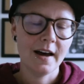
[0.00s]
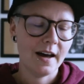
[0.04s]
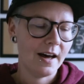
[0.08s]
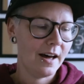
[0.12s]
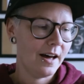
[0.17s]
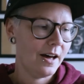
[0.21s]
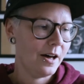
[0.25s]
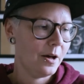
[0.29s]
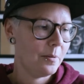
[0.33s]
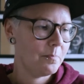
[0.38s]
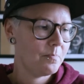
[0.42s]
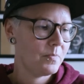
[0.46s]

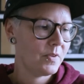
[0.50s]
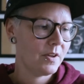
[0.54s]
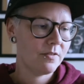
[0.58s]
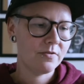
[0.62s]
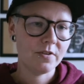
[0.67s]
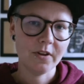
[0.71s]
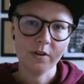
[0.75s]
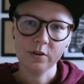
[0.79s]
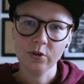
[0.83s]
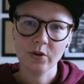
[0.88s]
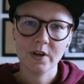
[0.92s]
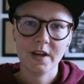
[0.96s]

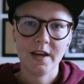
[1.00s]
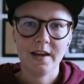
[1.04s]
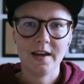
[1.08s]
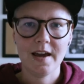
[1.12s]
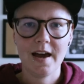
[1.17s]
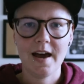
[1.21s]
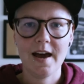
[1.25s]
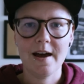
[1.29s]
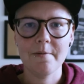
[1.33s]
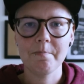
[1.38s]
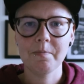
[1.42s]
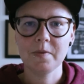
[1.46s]
if you're looking
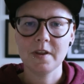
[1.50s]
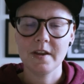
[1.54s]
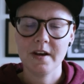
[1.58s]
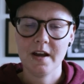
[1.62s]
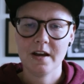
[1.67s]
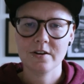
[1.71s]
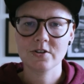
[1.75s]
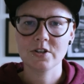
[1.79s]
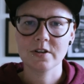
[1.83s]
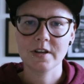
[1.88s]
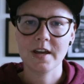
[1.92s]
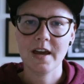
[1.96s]
at an
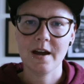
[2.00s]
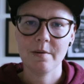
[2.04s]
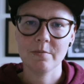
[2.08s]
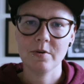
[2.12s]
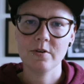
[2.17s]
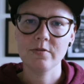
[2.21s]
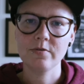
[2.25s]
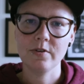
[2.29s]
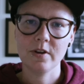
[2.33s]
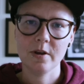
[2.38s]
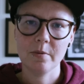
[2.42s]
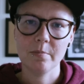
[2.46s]
action
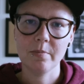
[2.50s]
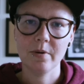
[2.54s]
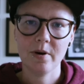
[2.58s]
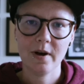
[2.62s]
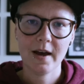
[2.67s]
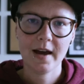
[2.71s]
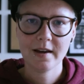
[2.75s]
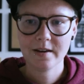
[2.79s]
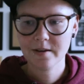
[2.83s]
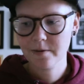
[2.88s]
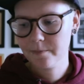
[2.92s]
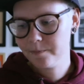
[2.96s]
camera for your
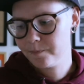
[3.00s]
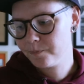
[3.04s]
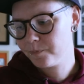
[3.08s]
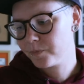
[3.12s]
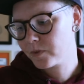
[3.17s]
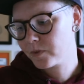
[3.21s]
bike.